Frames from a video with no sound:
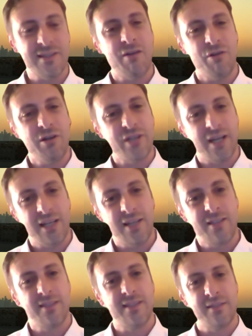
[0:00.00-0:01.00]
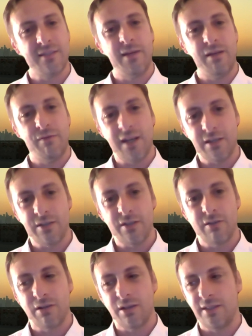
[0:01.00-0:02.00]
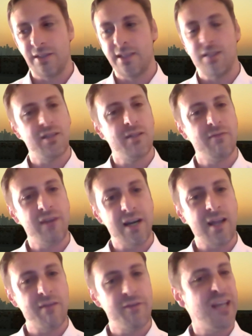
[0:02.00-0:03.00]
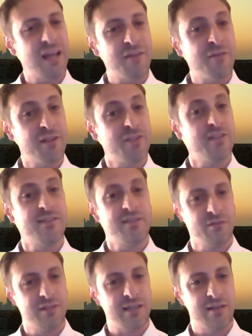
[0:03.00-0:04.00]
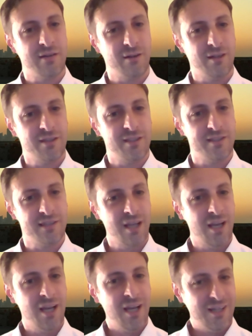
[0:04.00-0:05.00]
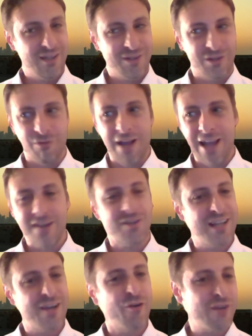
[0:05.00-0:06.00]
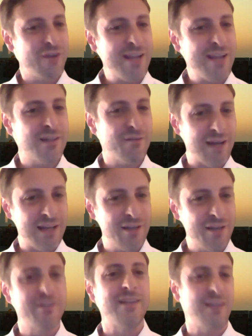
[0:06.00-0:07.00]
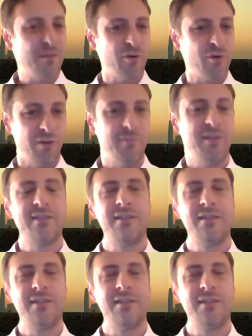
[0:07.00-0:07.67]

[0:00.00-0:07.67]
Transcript: our challenges as a manufacturing organization and where can we leverage these new technologies to actually create the value that they promise.